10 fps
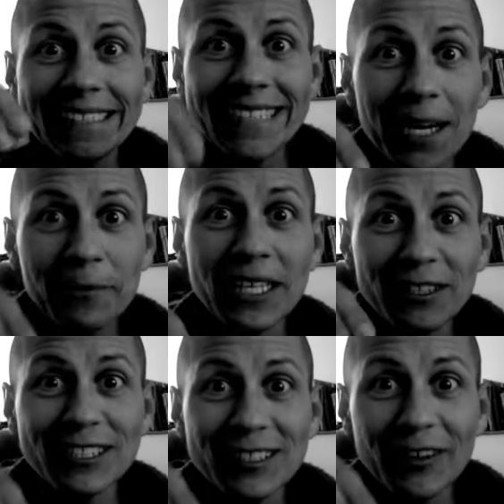tell me your
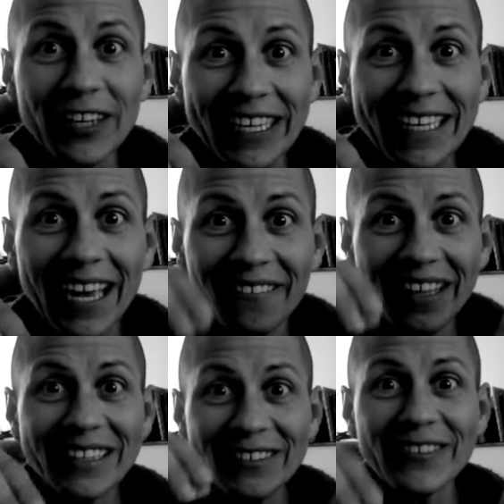story. I
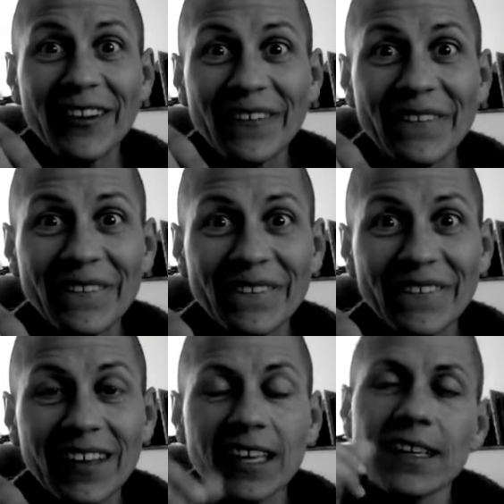want to know.
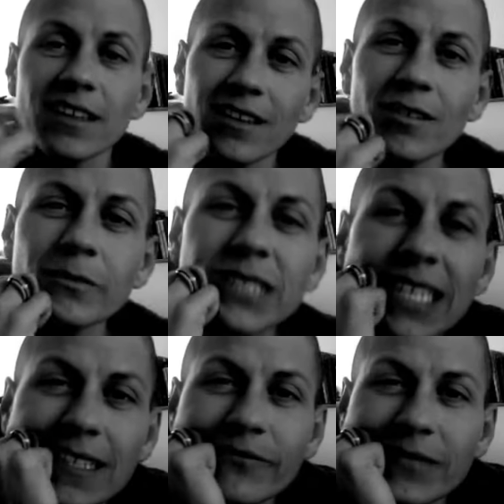You know what I'm
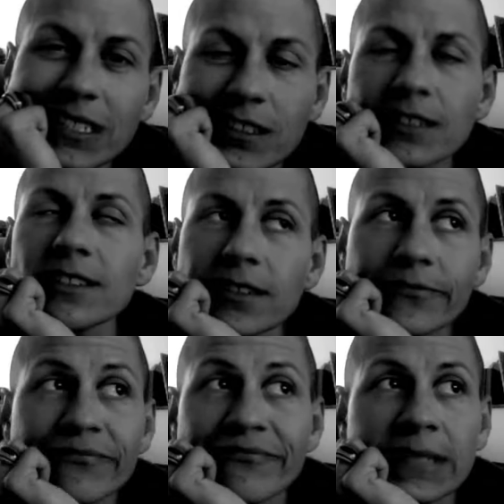saying? It's just
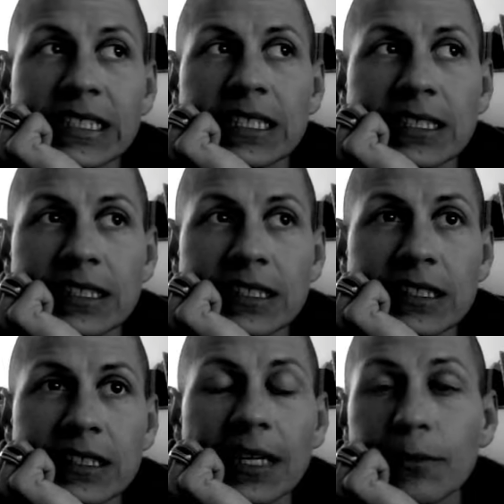
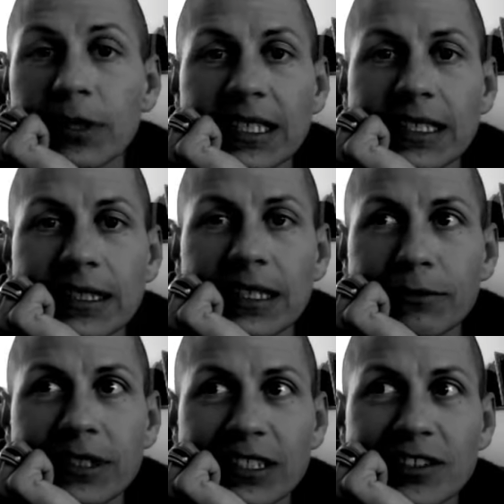I really I
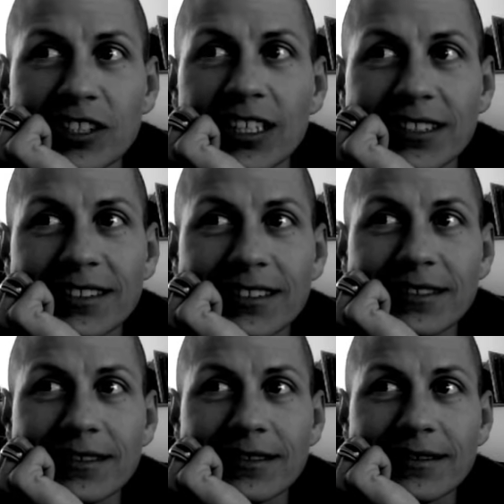really just
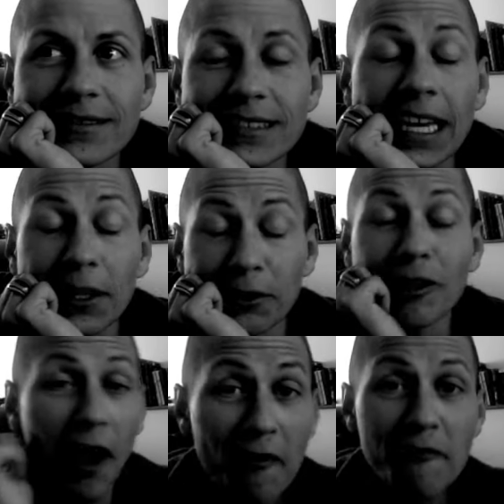I
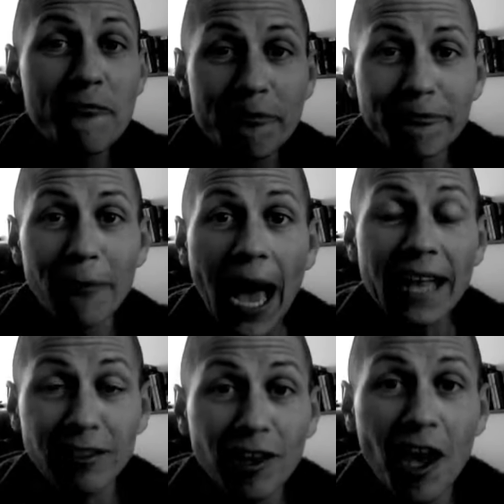love
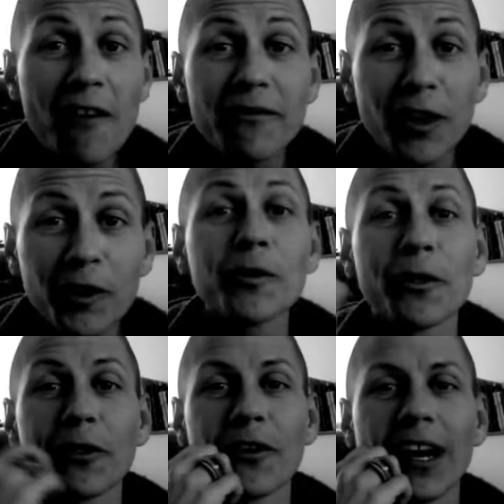I love the earth.
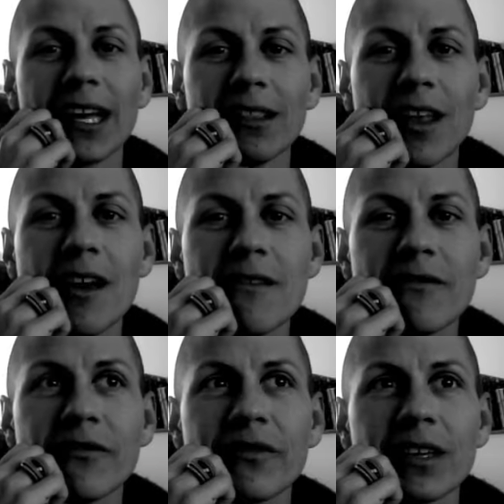I love
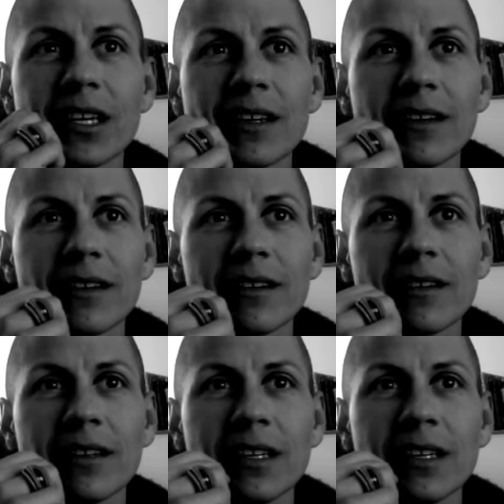uh